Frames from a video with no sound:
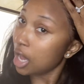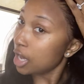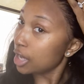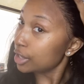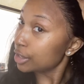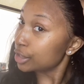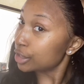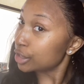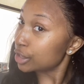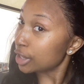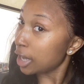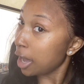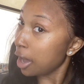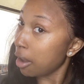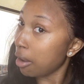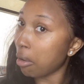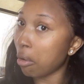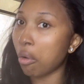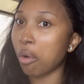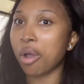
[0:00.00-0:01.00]

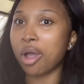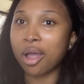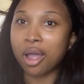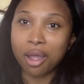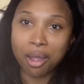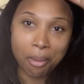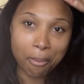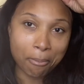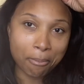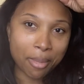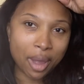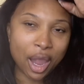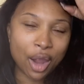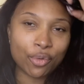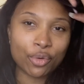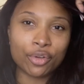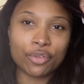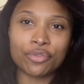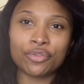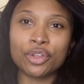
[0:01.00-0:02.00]
So my
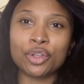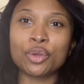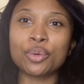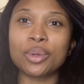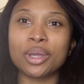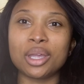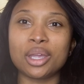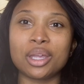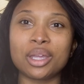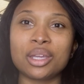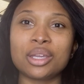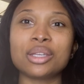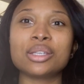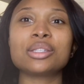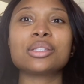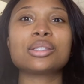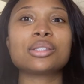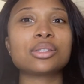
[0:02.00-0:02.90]
review is,